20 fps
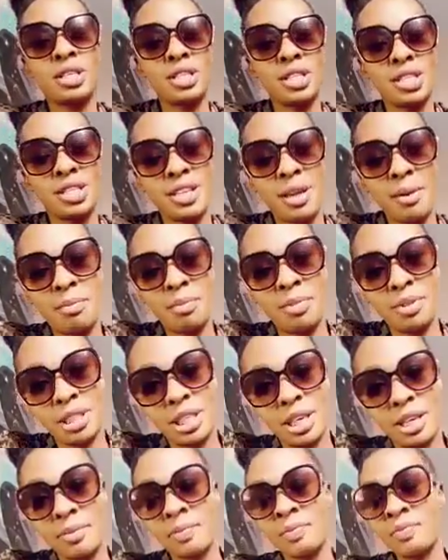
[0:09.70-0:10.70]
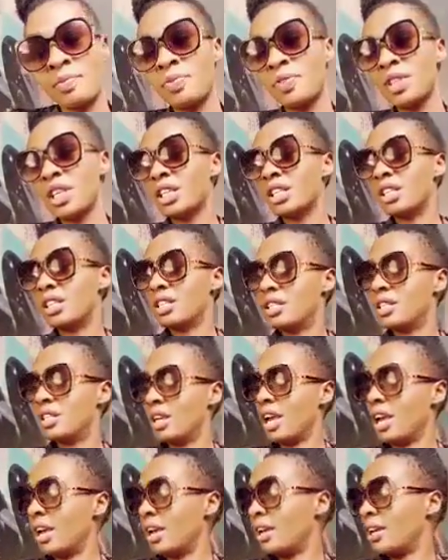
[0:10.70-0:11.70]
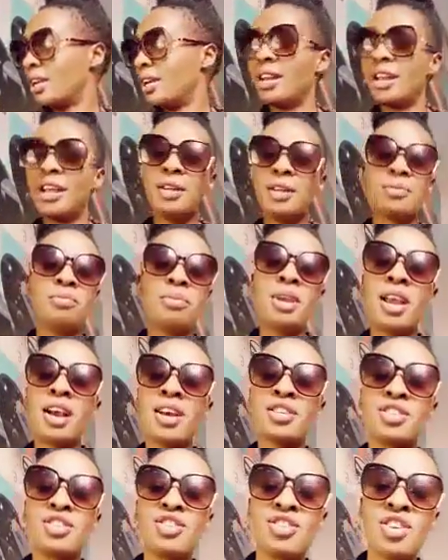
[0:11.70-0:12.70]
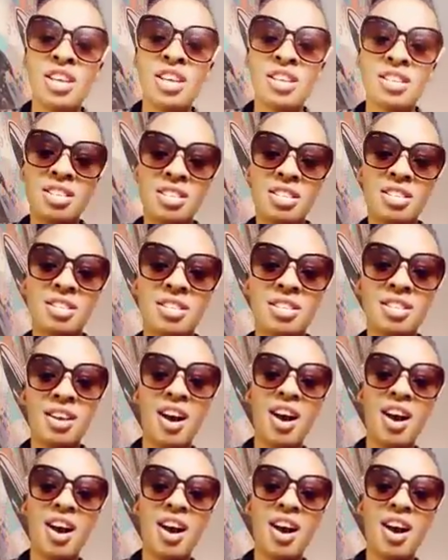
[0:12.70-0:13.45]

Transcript: to somebody. Today, let me address the